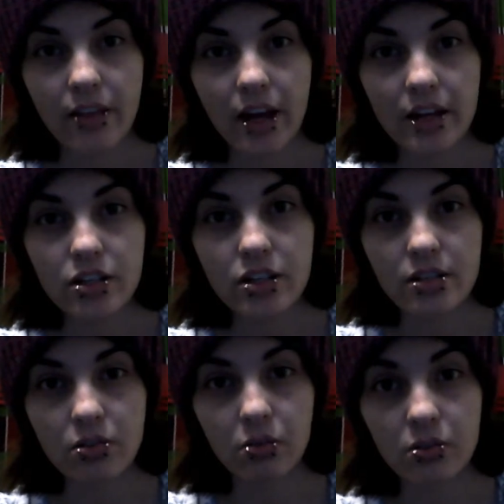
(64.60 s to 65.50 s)
that she
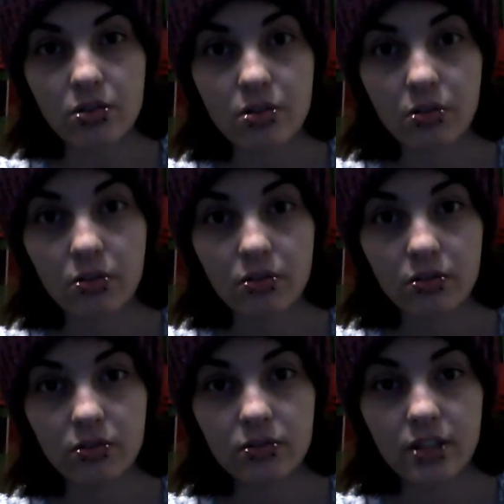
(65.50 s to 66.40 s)
sold her soul
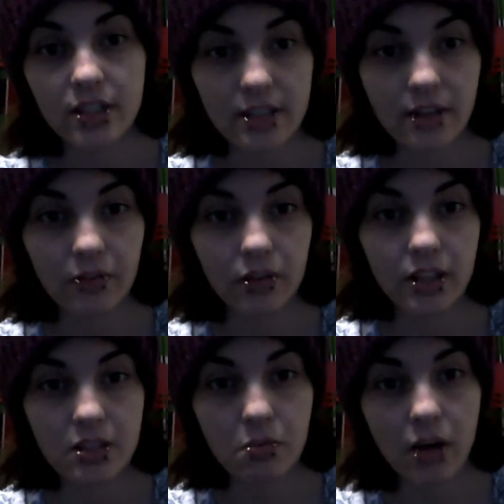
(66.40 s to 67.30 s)
to the devil,
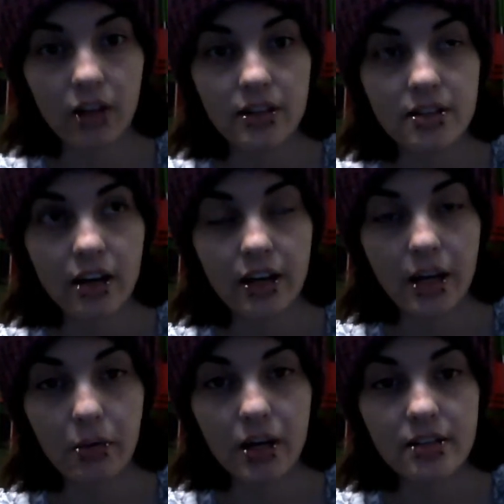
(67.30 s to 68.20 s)
as well as
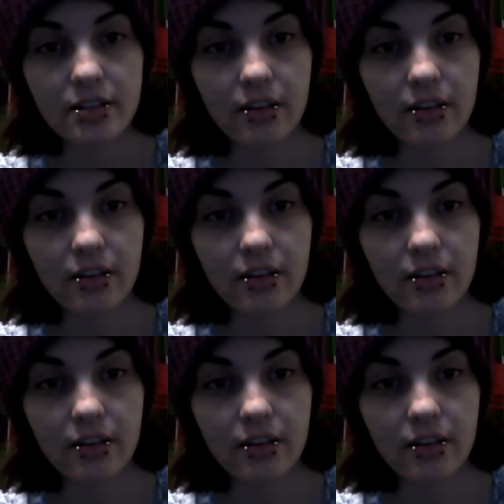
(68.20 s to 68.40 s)
Kanye West.